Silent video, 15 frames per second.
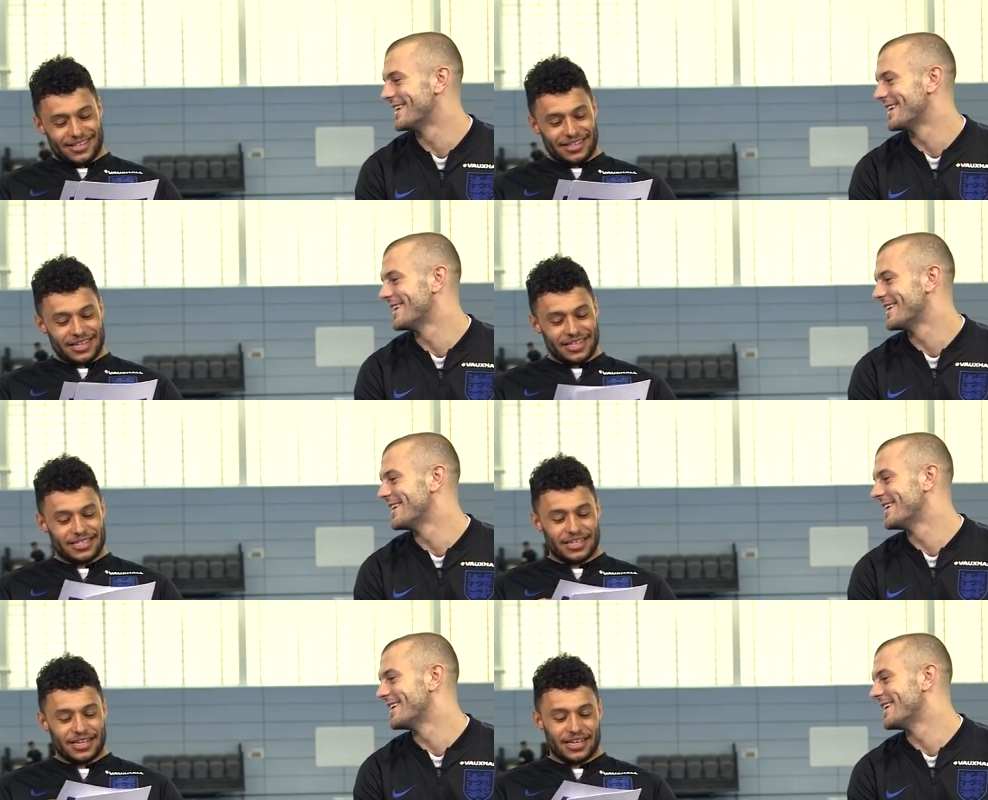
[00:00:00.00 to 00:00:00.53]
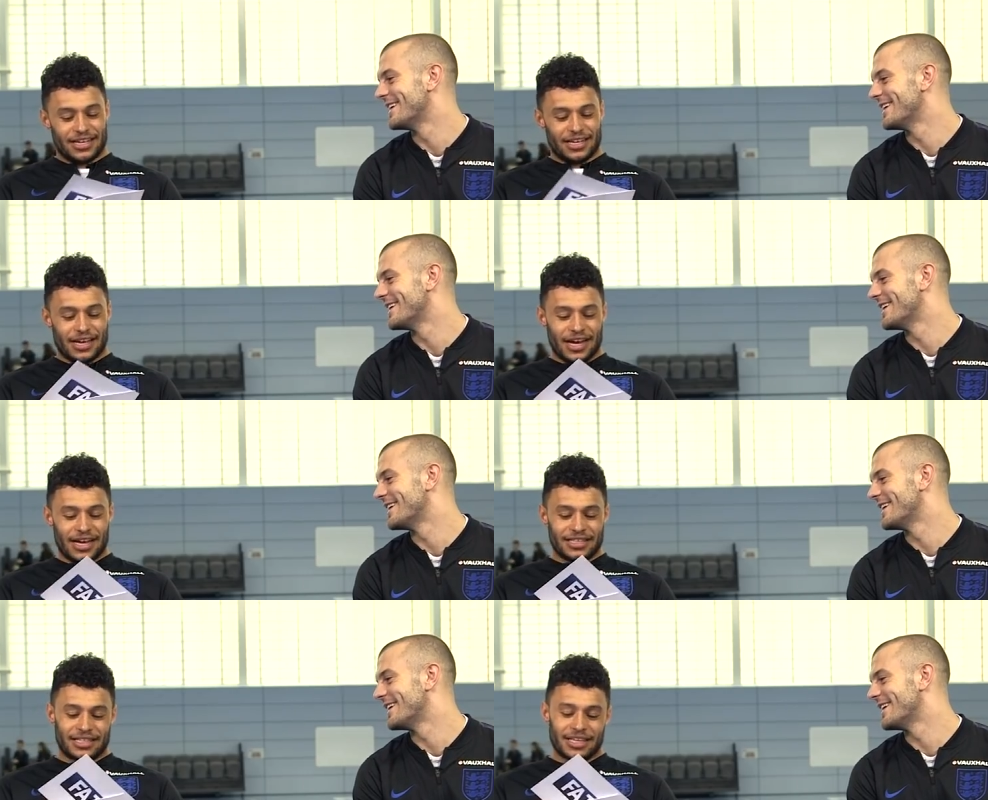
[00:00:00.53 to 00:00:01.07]
Speaker 1: But you see,
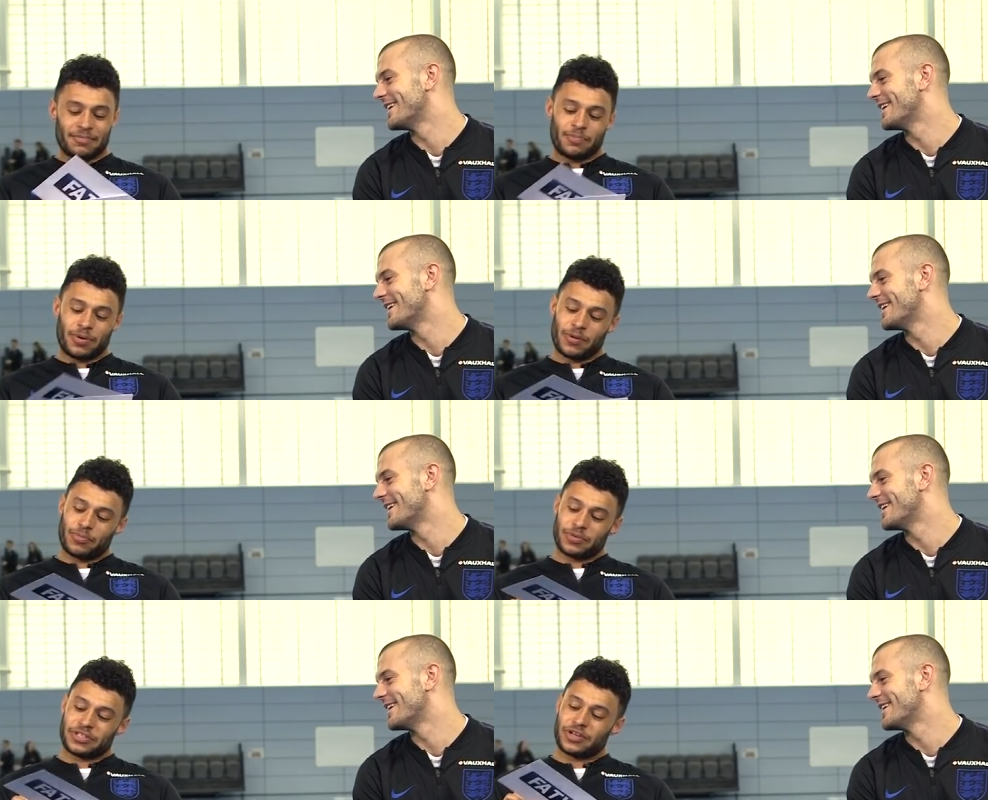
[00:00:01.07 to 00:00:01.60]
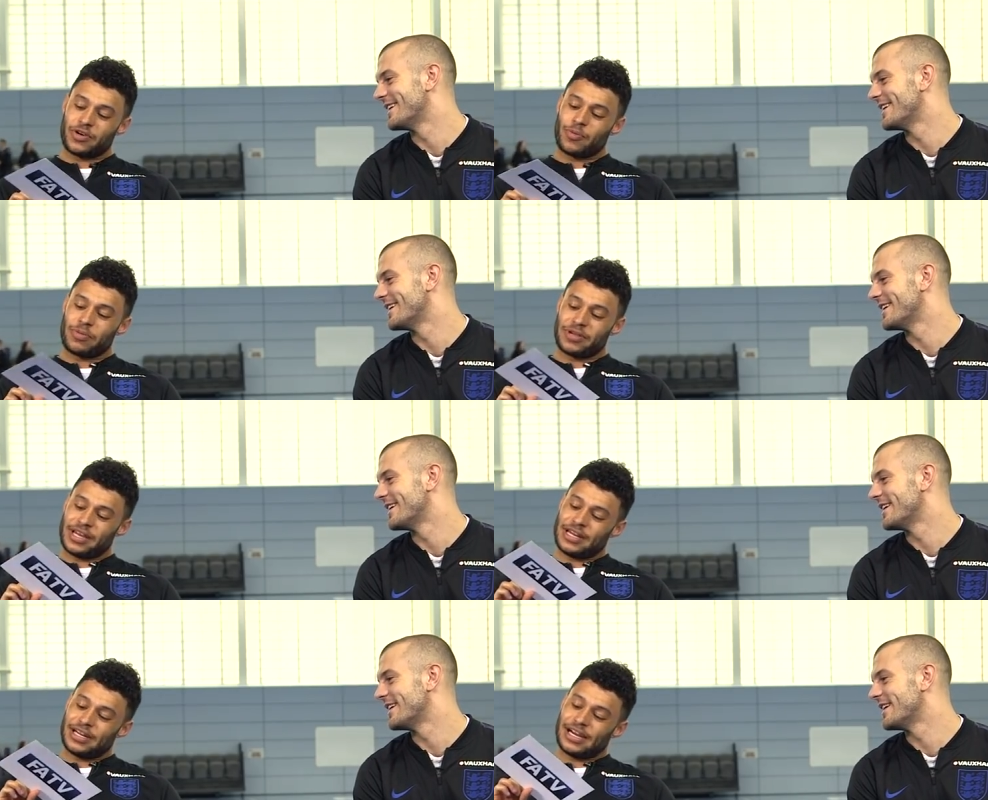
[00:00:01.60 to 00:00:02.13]
I did put Brazil,
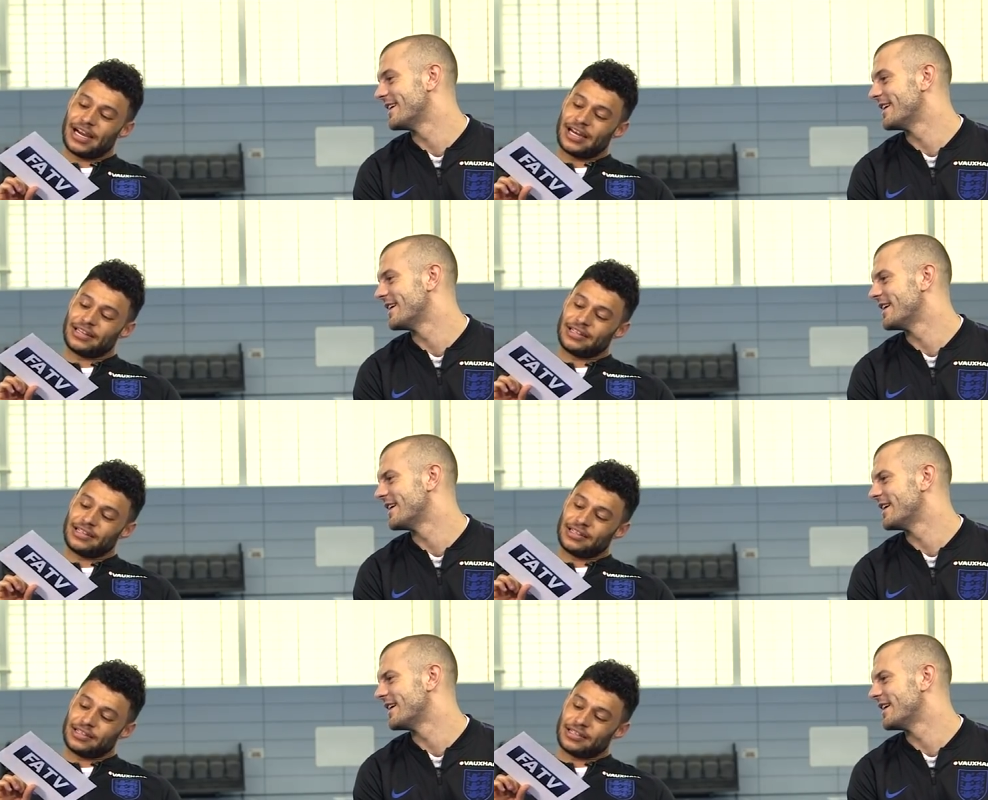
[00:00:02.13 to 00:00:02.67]
but then I had,